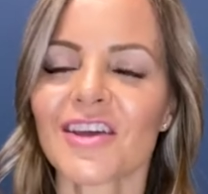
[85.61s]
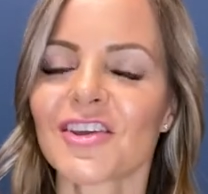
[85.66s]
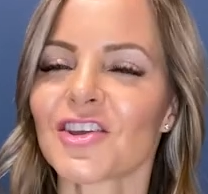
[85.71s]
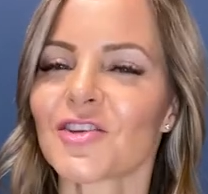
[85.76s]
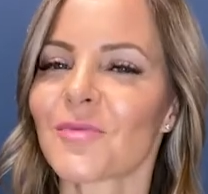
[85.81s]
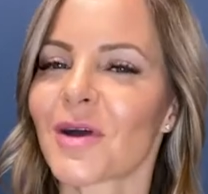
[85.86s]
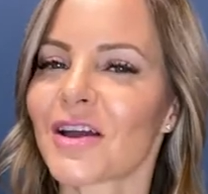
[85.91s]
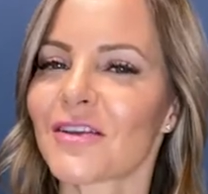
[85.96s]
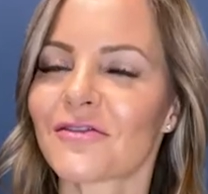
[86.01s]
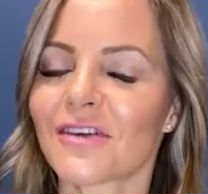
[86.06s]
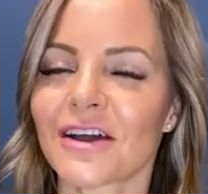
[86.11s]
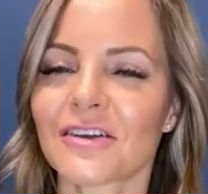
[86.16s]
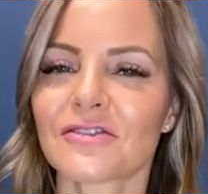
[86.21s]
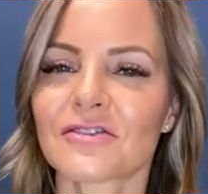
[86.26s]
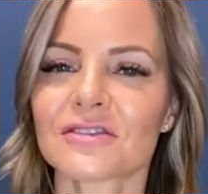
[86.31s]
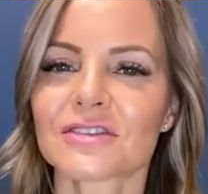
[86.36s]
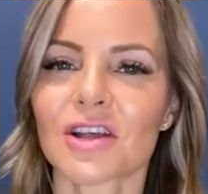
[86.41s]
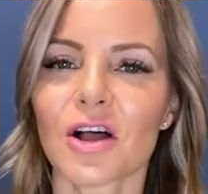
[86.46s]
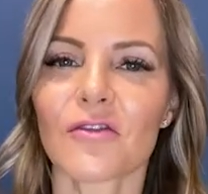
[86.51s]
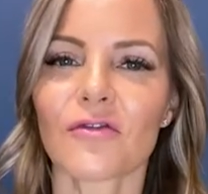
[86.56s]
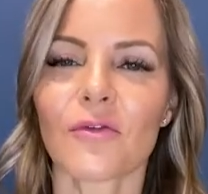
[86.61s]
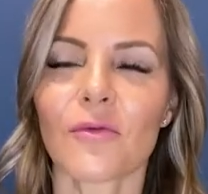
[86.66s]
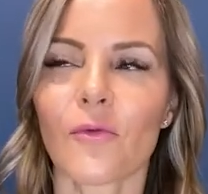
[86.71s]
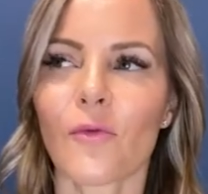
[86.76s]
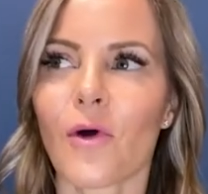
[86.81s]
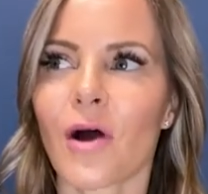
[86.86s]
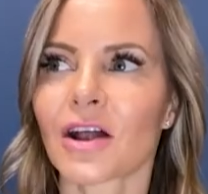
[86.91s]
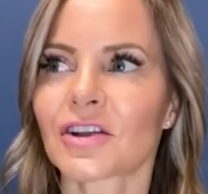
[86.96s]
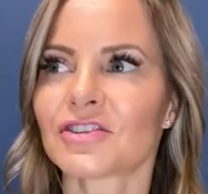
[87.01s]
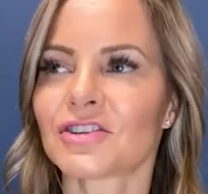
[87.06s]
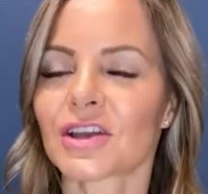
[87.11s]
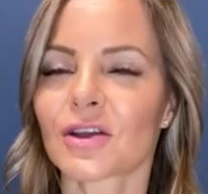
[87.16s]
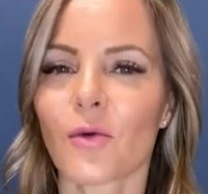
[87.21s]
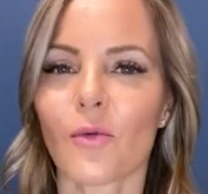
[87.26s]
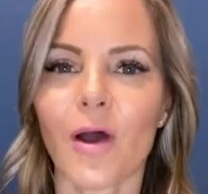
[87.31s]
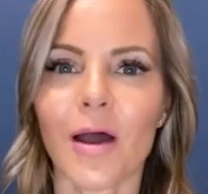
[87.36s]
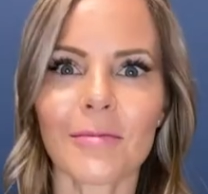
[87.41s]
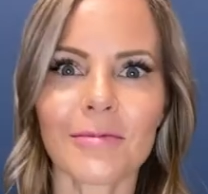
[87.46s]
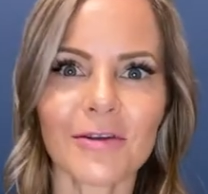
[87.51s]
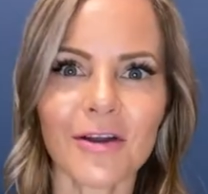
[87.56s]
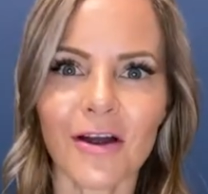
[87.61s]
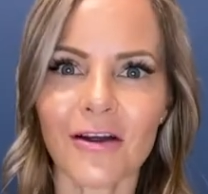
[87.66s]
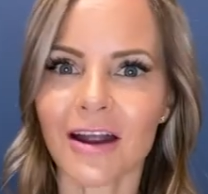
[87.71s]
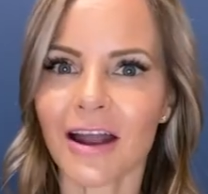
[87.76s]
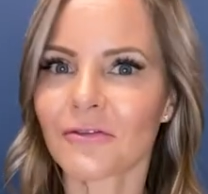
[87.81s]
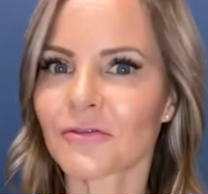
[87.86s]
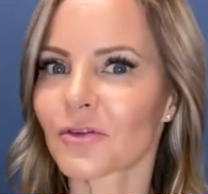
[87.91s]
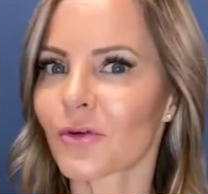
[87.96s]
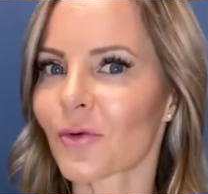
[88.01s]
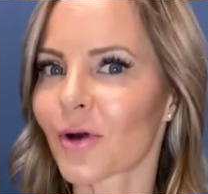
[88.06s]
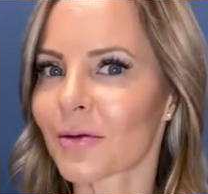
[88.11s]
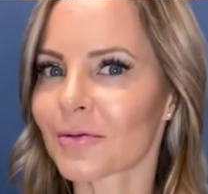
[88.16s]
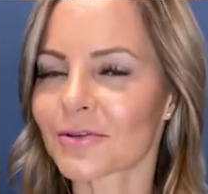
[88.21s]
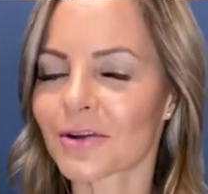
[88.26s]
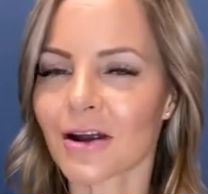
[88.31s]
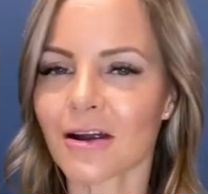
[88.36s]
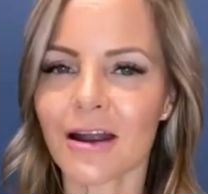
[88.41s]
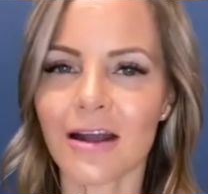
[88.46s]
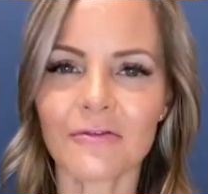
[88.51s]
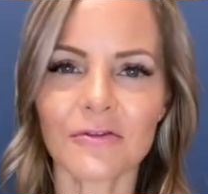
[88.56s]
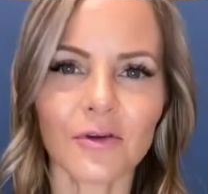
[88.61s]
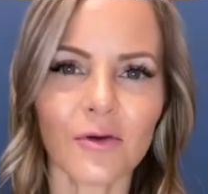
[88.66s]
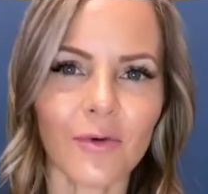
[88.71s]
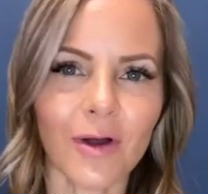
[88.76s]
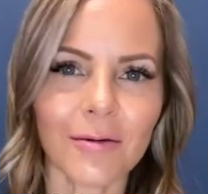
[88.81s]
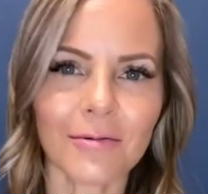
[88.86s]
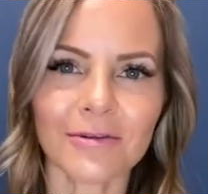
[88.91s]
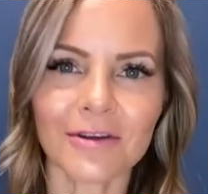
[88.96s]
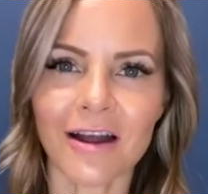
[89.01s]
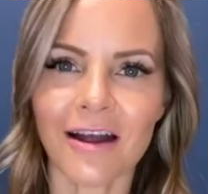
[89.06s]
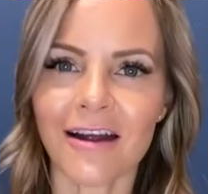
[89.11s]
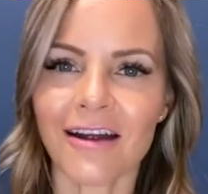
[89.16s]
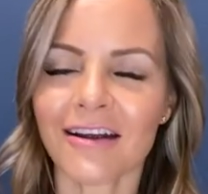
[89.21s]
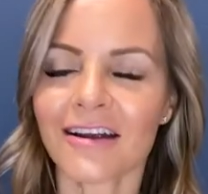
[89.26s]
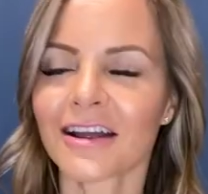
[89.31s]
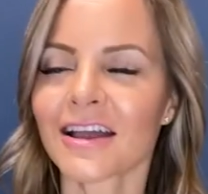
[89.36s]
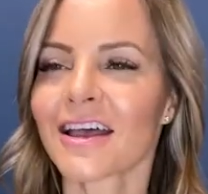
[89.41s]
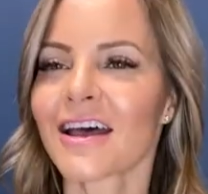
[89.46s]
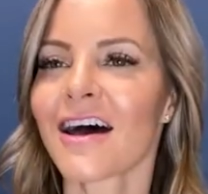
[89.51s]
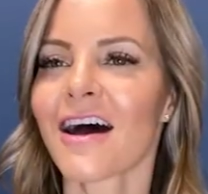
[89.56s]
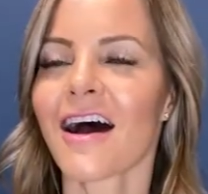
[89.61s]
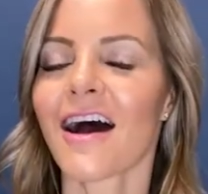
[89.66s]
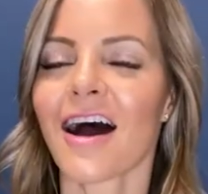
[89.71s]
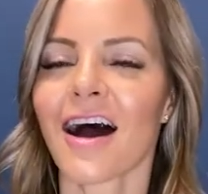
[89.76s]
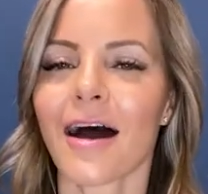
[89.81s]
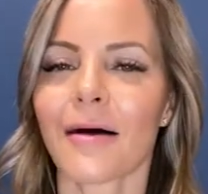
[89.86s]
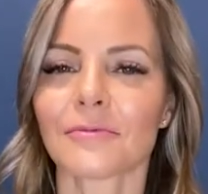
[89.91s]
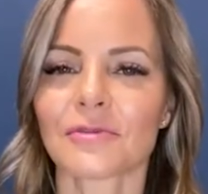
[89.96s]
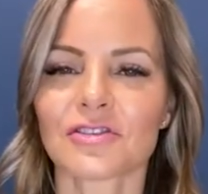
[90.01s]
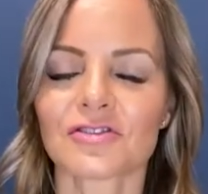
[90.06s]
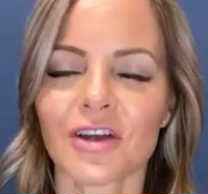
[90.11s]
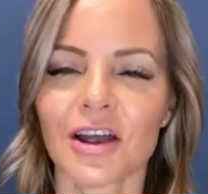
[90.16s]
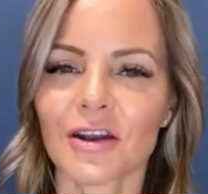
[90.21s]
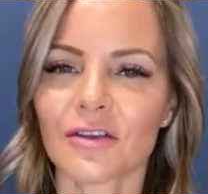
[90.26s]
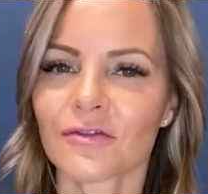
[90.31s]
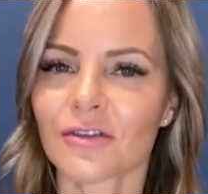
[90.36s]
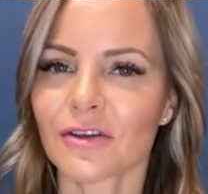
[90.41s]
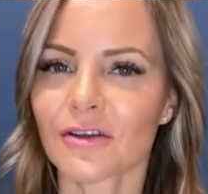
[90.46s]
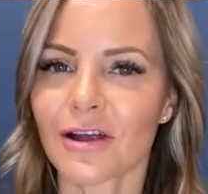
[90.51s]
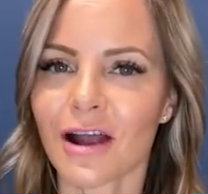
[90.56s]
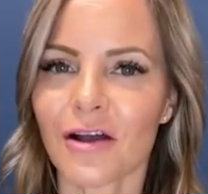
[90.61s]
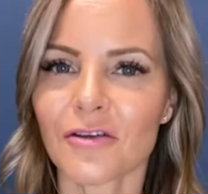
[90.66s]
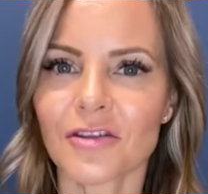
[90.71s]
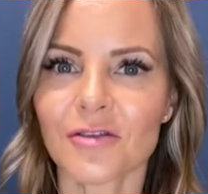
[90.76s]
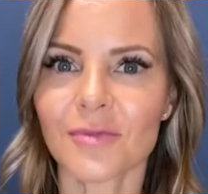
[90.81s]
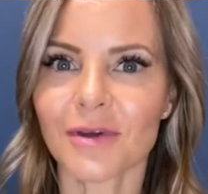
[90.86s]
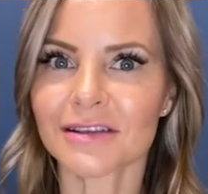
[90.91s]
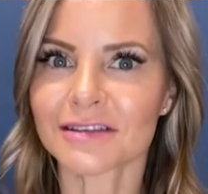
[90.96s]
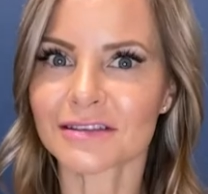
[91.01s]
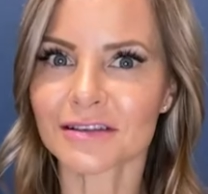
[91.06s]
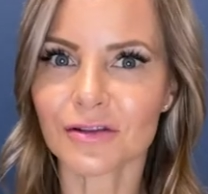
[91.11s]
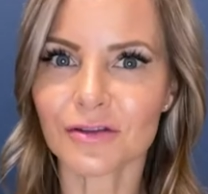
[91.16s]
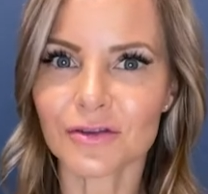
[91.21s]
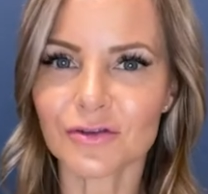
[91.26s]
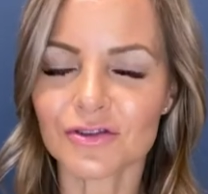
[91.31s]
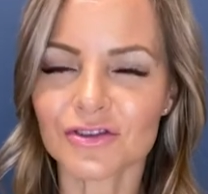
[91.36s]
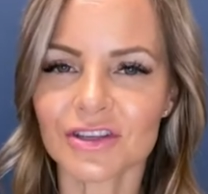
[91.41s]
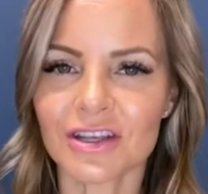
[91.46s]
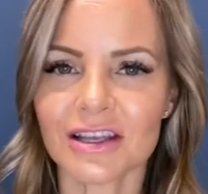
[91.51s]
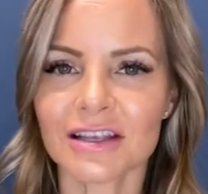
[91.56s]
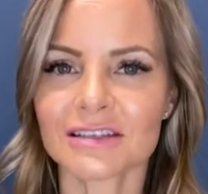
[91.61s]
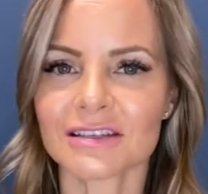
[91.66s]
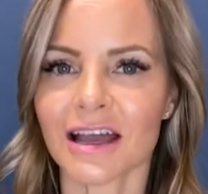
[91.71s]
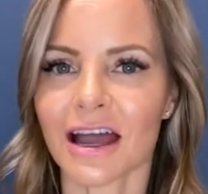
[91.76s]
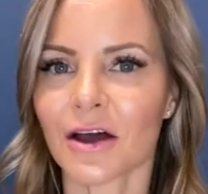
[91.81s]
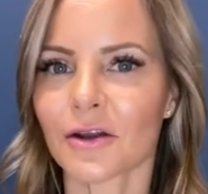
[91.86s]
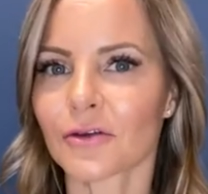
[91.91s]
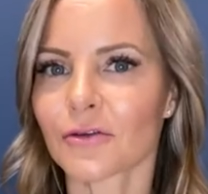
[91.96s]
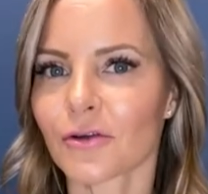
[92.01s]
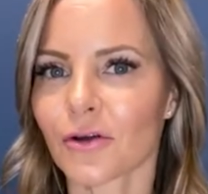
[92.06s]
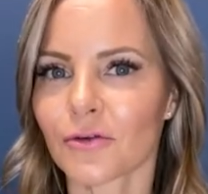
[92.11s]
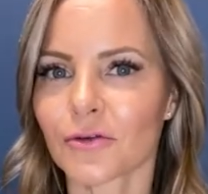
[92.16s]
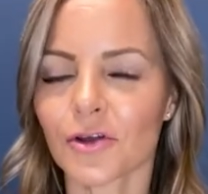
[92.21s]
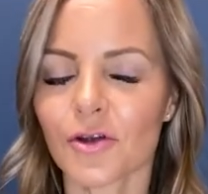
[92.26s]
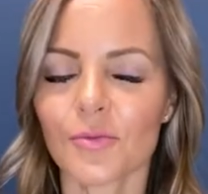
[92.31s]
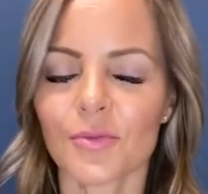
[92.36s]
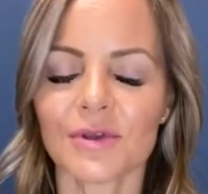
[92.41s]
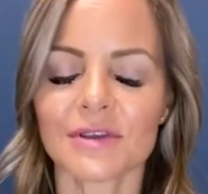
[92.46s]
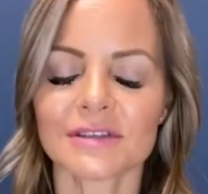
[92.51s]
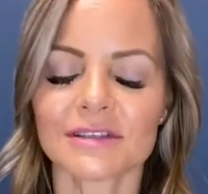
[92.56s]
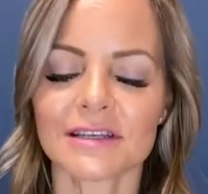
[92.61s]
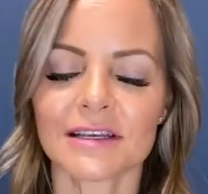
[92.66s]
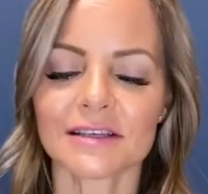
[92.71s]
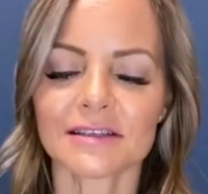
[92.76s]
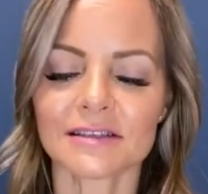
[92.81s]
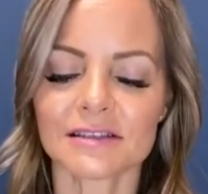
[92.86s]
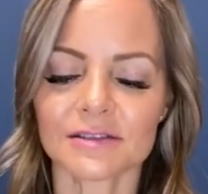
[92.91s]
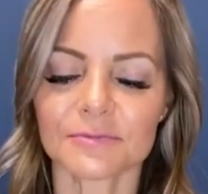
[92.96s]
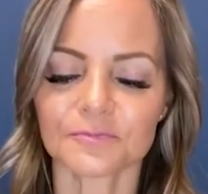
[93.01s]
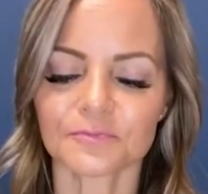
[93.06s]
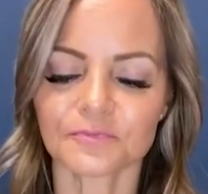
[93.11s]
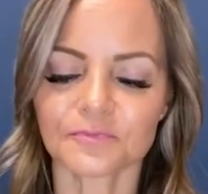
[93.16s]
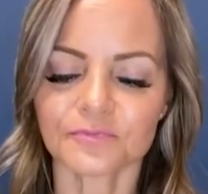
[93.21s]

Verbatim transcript: You might find yourself watching webinar after webinar after webinar to try to figure out the best solution to how to grow your business.